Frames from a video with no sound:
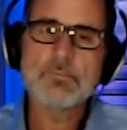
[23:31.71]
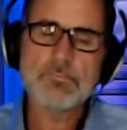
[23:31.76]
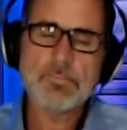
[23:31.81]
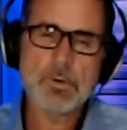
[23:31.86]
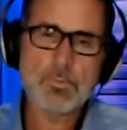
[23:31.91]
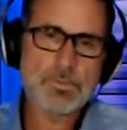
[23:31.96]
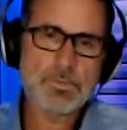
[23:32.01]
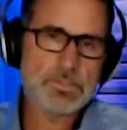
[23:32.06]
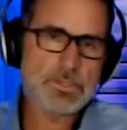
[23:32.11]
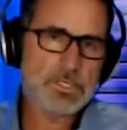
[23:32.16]

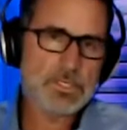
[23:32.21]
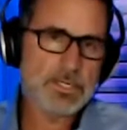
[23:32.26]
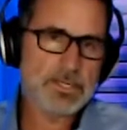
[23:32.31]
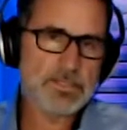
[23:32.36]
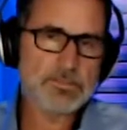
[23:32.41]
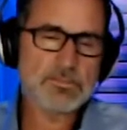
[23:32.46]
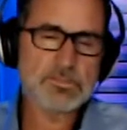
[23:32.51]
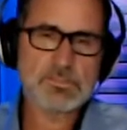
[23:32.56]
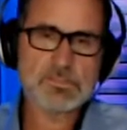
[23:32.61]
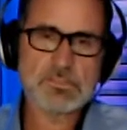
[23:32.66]
But when you get
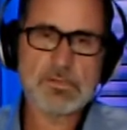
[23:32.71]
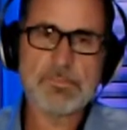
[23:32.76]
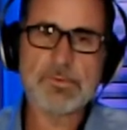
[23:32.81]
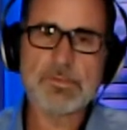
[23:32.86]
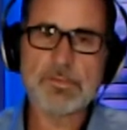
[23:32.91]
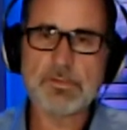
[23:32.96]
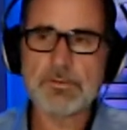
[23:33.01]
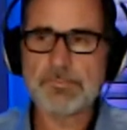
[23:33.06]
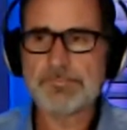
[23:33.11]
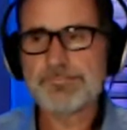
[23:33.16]
into some
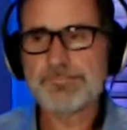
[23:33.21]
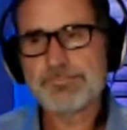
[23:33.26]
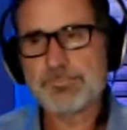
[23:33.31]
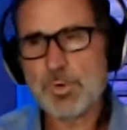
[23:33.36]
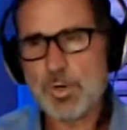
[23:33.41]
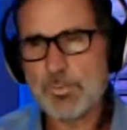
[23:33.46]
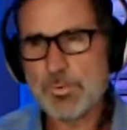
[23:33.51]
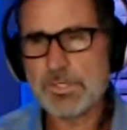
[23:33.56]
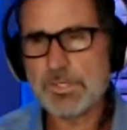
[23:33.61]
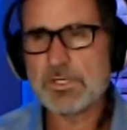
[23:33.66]
of
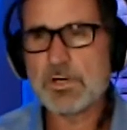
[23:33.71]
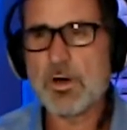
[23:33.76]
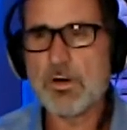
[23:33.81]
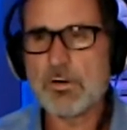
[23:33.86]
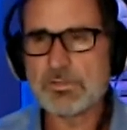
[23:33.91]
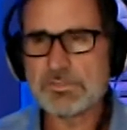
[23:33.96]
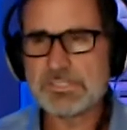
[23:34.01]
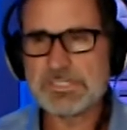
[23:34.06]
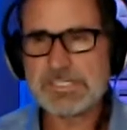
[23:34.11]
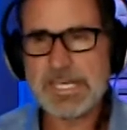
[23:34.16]
what we'd
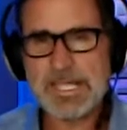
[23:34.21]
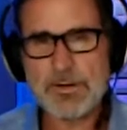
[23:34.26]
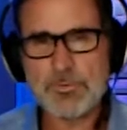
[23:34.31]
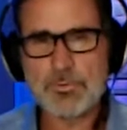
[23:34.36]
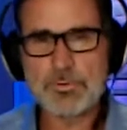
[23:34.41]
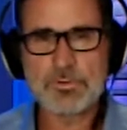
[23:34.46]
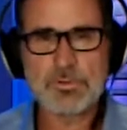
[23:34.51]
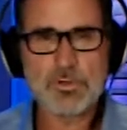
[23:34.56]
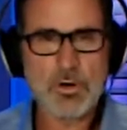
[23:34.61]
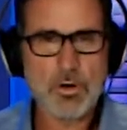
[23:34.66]
call
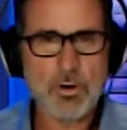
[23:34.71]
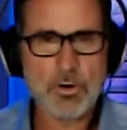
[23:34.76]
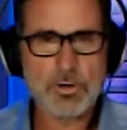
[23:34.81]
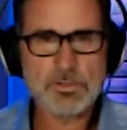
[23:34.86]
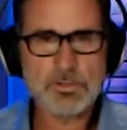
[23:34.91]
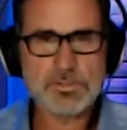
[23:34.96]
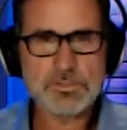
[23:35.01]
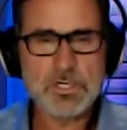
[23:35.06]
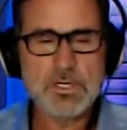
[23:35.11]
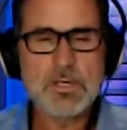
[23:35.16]
standard
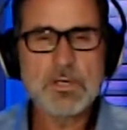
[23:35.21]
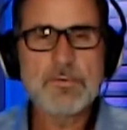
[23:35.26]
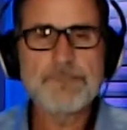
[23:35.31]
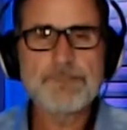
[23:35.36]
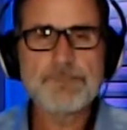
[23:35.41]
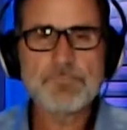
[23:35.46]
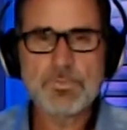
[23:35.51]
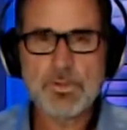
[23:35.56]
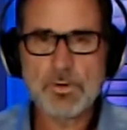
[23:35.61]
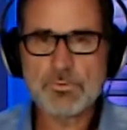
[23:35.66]
cars,
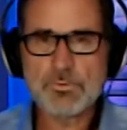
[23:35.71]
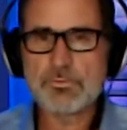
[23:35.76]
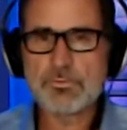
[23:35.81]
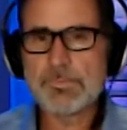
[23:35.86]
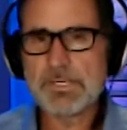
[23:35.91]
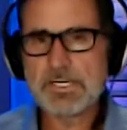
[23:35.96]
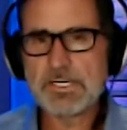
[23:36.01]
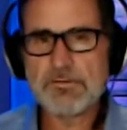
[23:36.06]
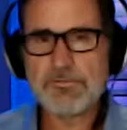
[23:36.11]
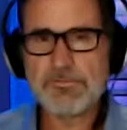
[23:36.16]
those are
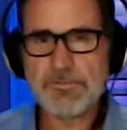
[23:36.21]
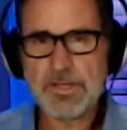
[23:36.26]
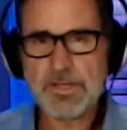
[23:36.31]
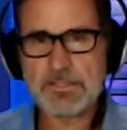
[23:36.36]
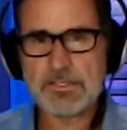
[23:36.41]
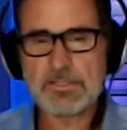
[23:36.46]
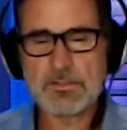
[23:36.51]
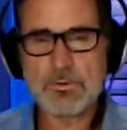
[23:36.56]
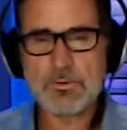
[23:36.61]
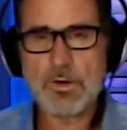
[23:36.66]
being
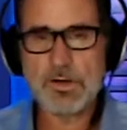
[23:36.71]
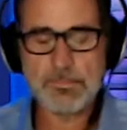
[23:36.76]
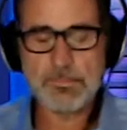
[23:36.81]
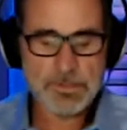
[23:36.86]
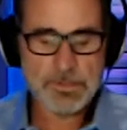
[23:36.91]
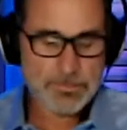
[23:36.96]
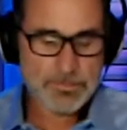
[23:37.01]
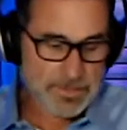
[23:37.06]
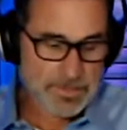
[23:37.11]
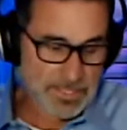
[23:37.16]
affected quite a bit.